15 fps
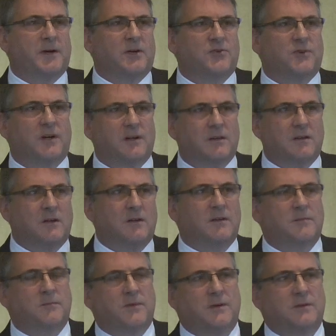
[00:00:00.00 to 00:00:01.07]
powertrain and
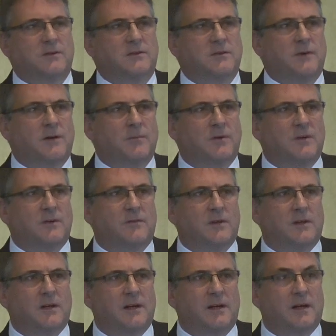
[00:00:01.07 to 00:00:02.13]
the development of
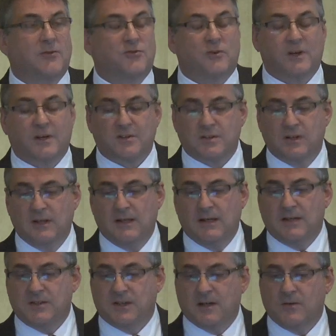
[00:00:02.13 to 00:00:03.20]
the electronics
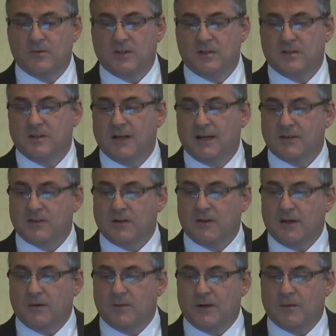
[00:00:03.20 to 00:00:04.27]
as it goes into that. So
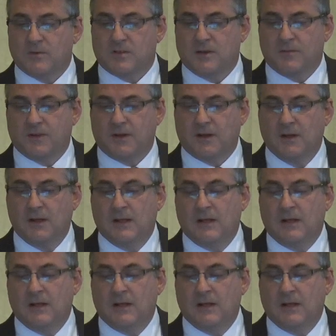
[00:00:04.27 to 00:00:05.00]
that was something.